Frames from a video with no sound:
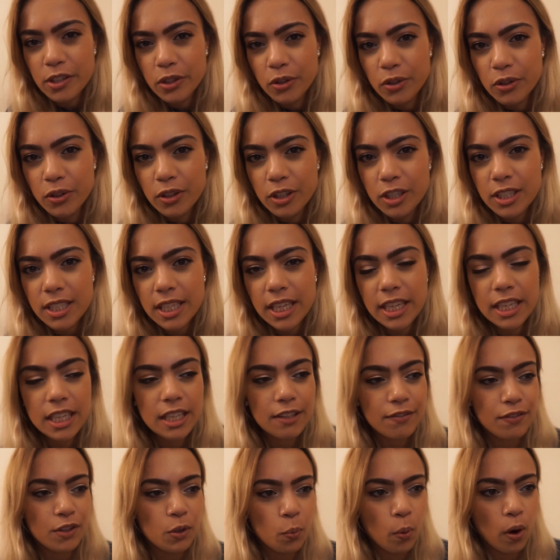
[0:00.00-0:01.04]
sauce, and
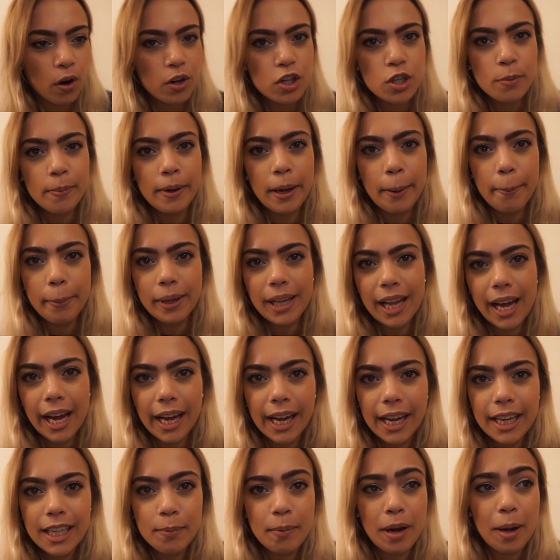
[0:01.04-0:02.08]
if you watch me
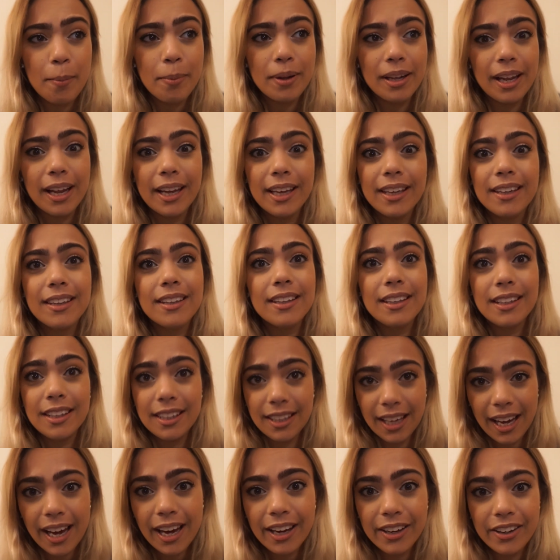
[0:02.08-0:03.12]
apply it, you might be like,
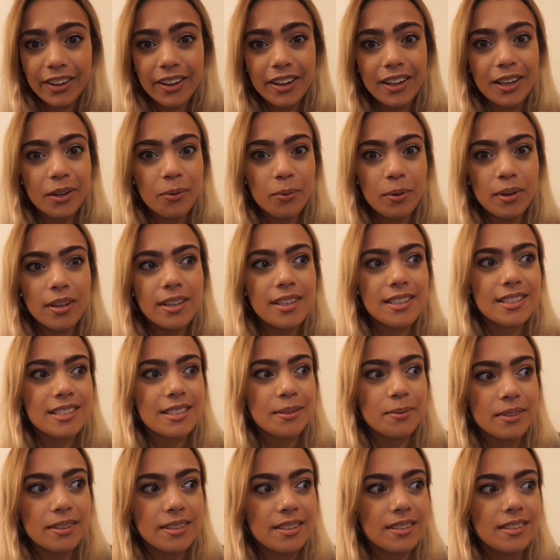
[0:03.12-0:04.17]
yeah, girl, it was.
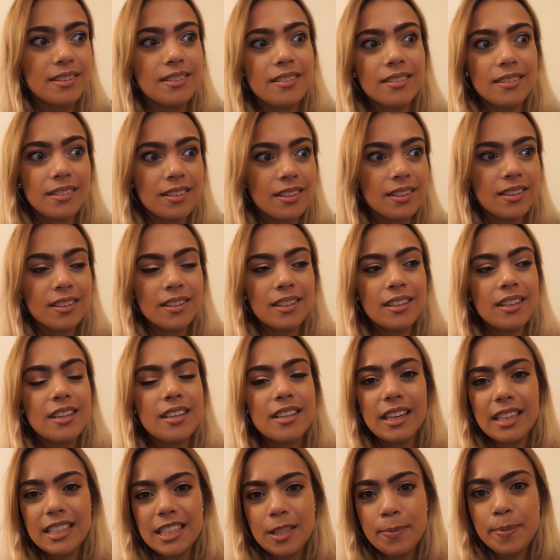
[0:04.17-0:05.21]
There was
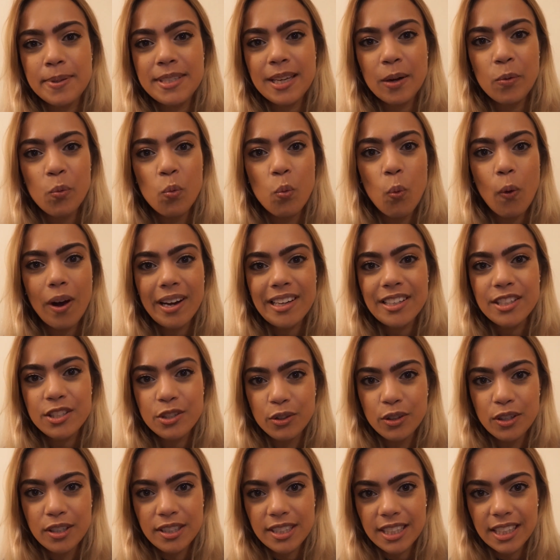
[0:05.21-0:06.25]
90% white
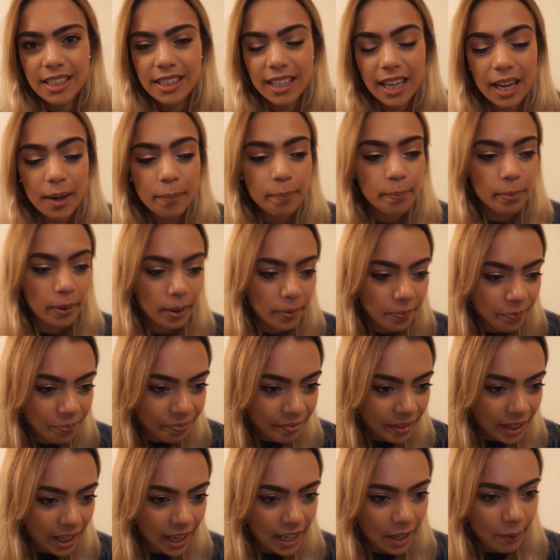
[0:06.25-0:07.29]
sauce in that, but
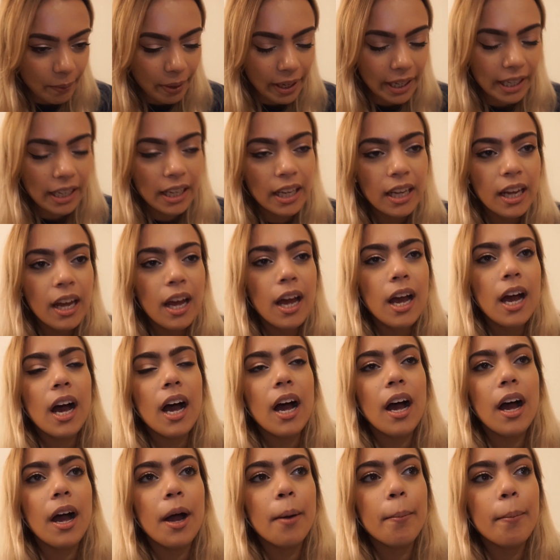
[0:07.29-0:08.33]
anyway.
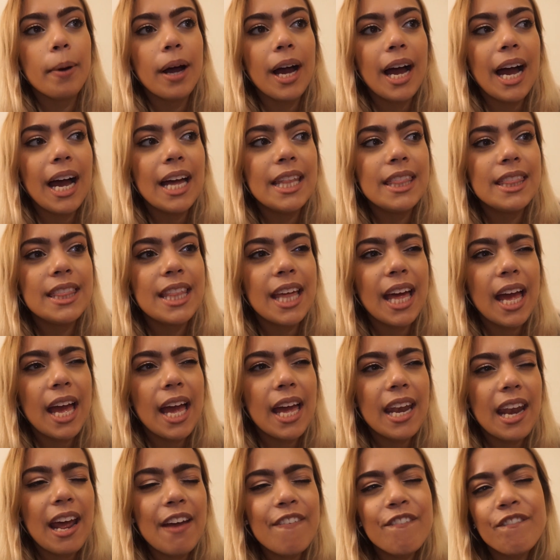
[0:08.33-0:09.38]
And
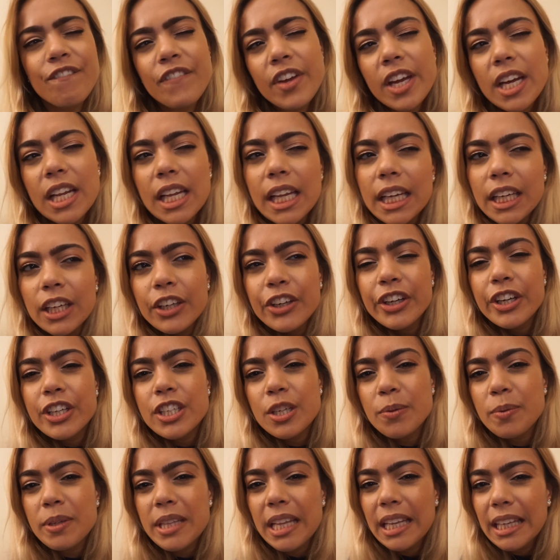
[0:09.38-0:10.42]
then I feel like it could have
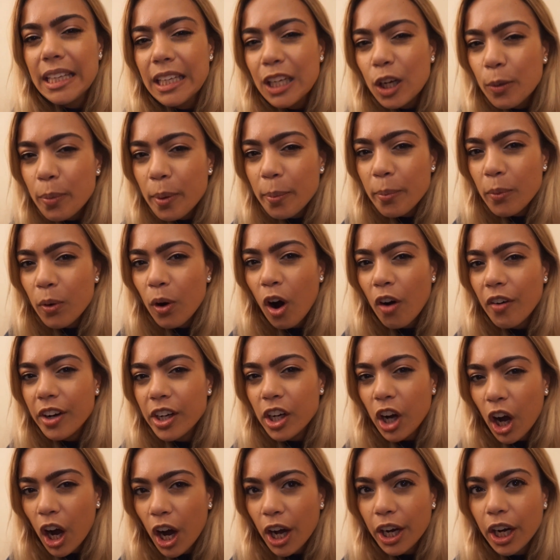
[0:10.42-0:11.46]
done with a little bit more
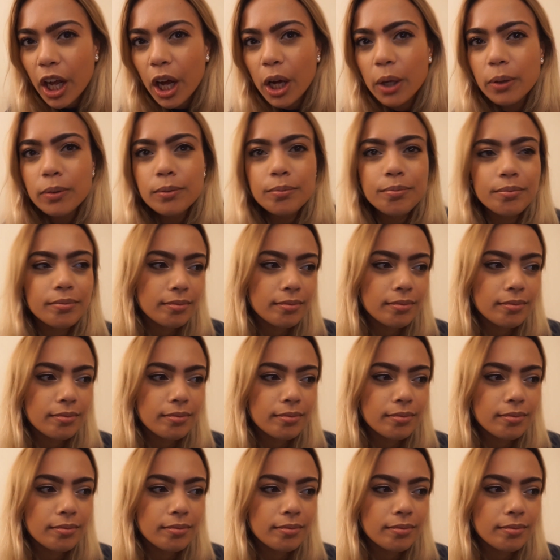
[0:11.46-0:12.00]
oregano,